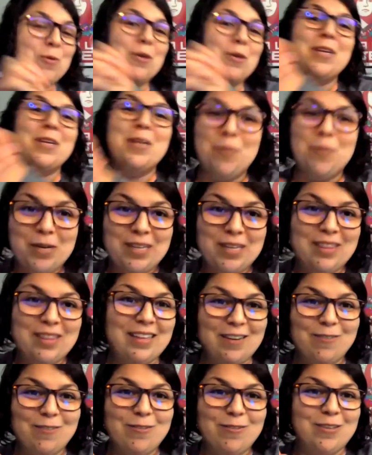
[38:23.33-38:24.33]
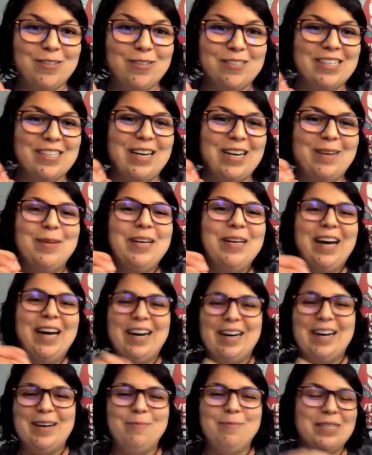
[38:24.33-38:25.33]
working with governor's
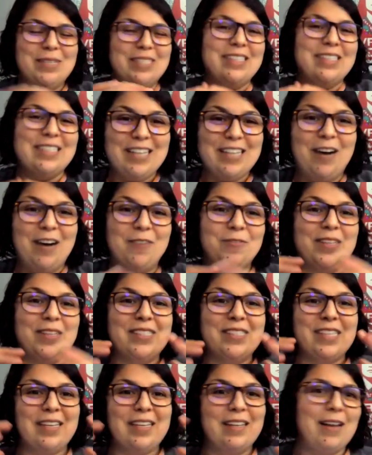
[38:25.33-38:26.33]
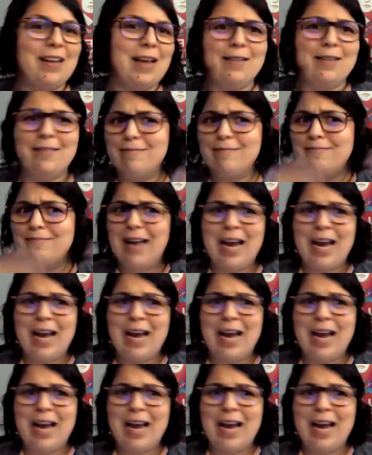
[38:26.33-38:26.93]
business office and